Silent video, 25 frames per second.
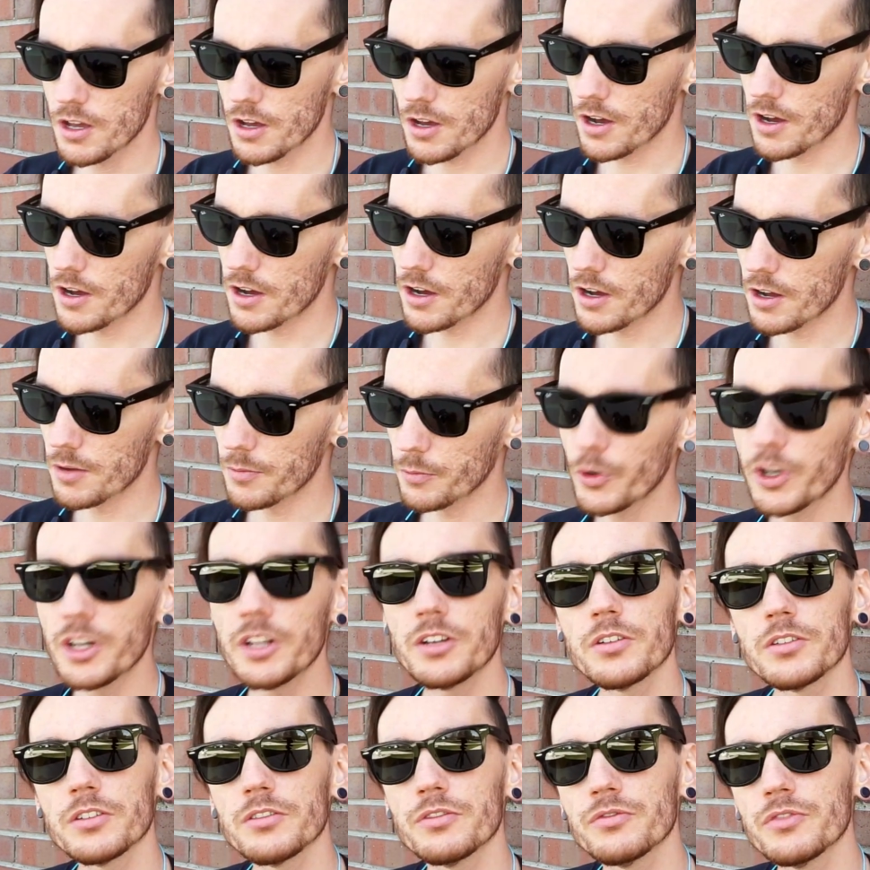I'm
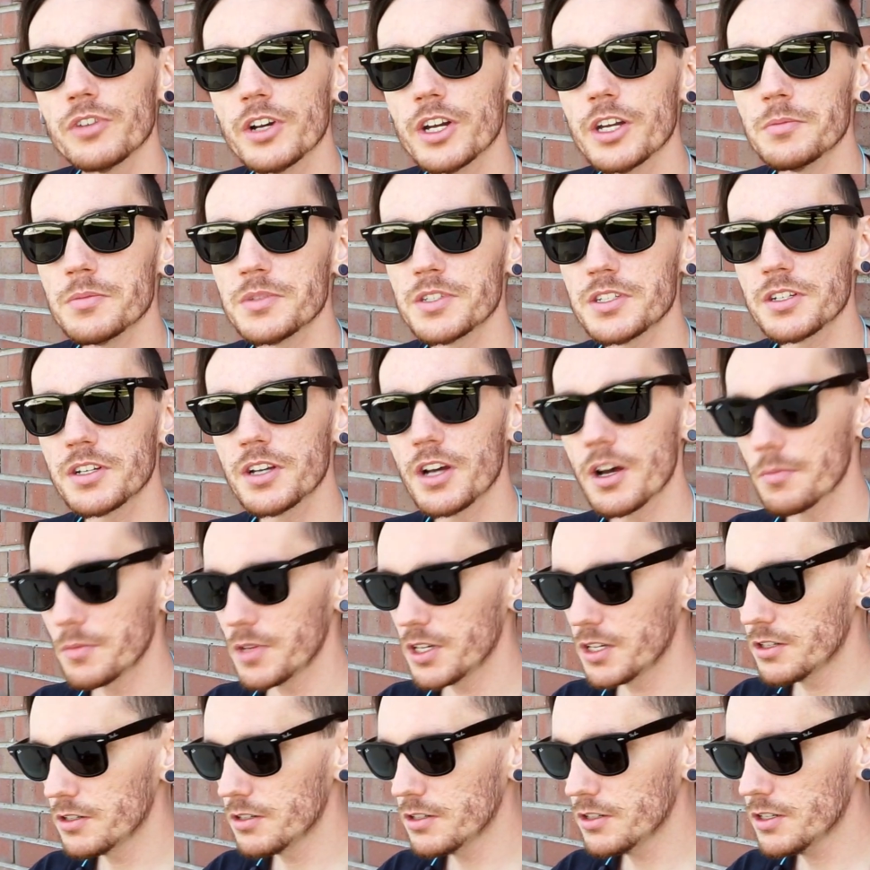waiting on the frames to come
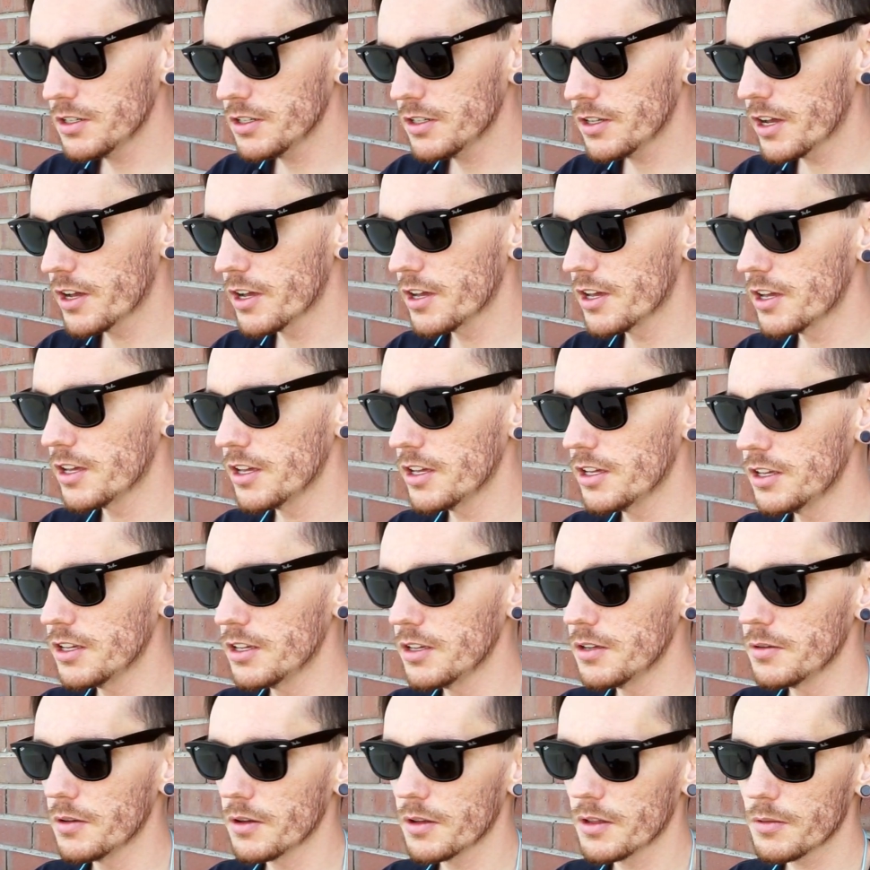in.
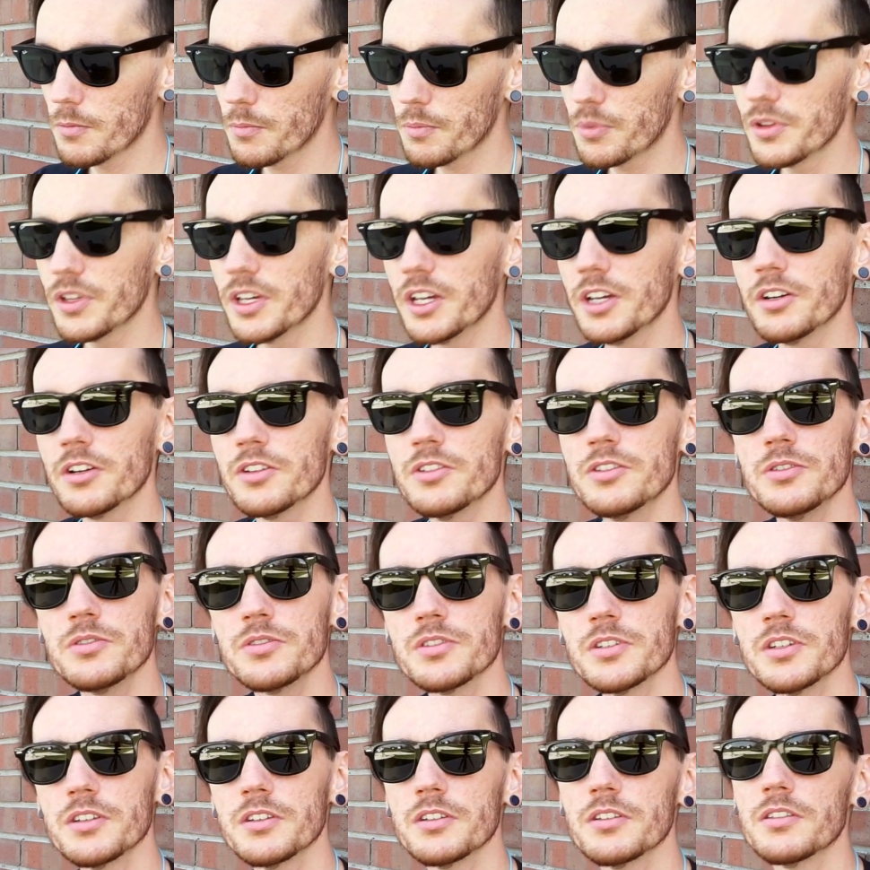I plan on
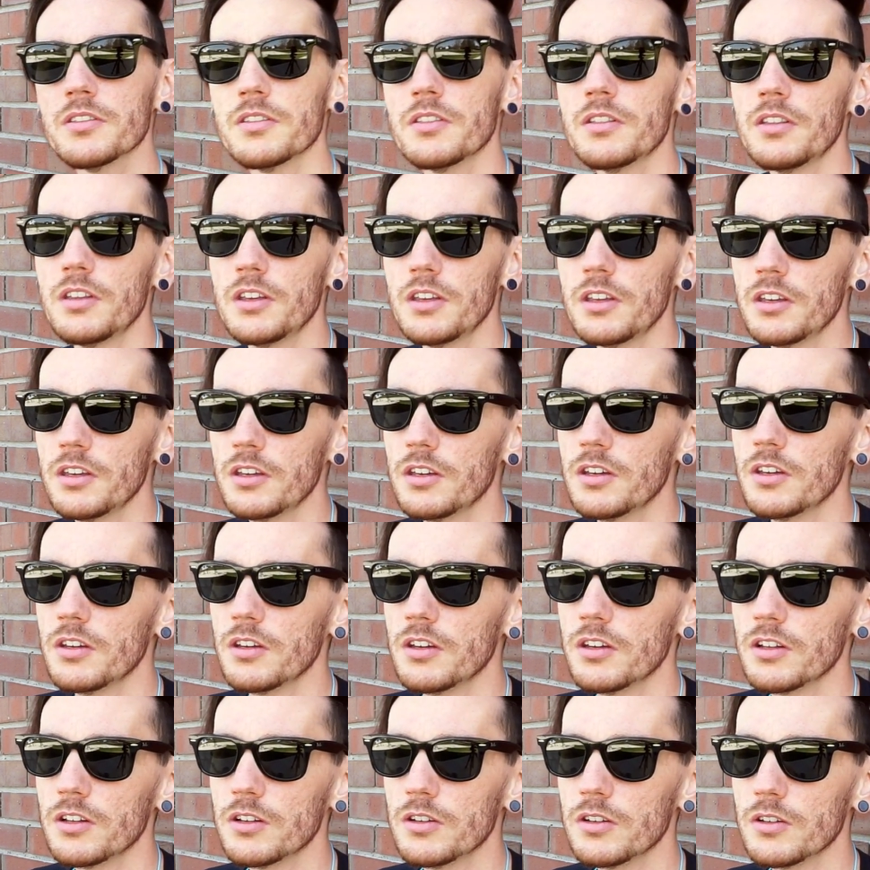using the